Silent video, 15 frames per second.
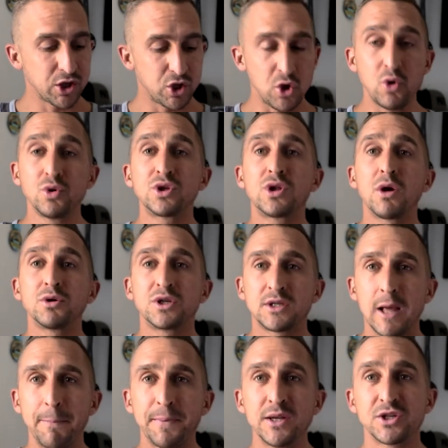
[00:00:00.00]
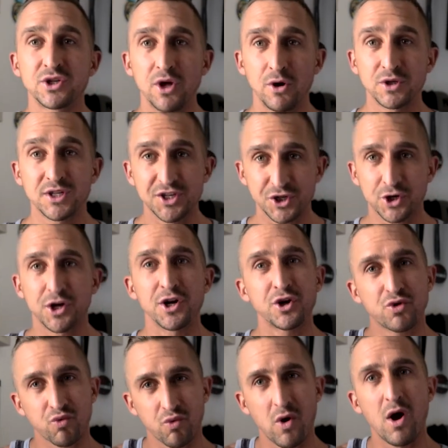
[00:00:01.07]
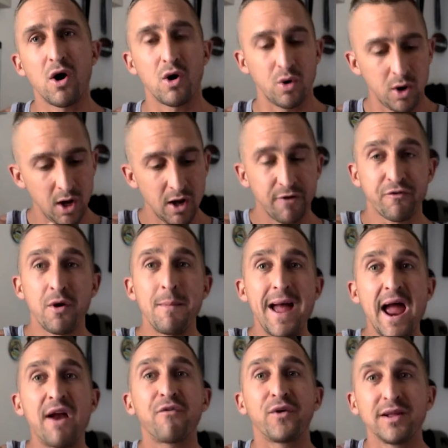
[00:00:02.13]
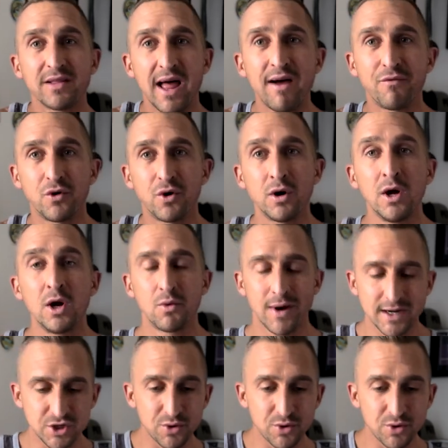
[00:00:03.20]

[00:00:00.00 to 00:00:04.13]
Use those stepping stones because you're going to grow from every level, right?